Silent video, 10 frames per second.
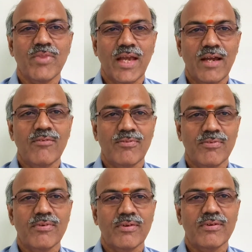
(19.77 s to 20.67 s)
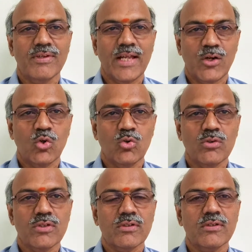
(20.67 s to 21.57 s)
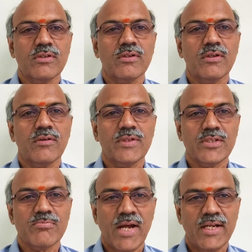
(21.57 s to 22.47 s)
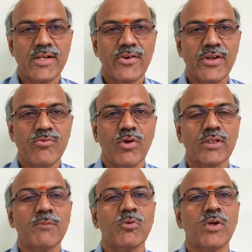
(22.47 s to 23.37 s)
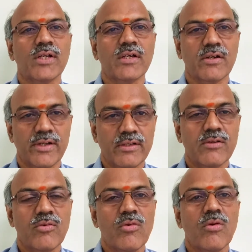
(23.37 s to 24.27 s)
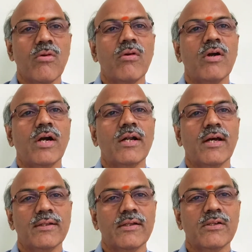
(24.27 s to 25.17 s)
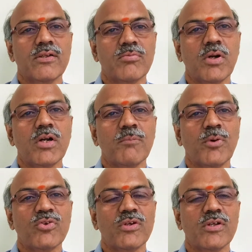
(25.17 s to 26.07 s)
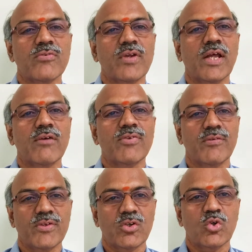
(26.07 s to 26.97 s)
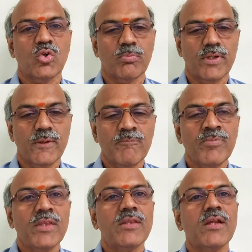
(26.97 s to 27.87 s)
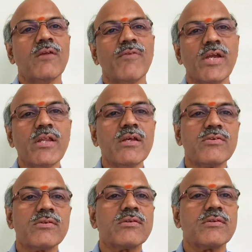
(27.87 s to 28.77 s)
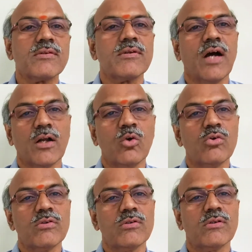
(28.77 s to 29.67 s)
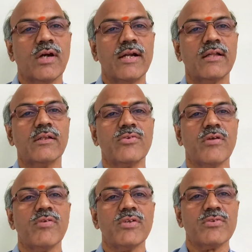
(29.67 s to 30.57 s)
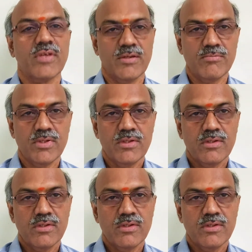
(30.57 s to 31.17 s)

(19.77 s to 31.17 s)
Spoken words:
have an account which is mandatory for them to get the credit, and other small depositors will have savings account open. There are various accounts under the savings scheme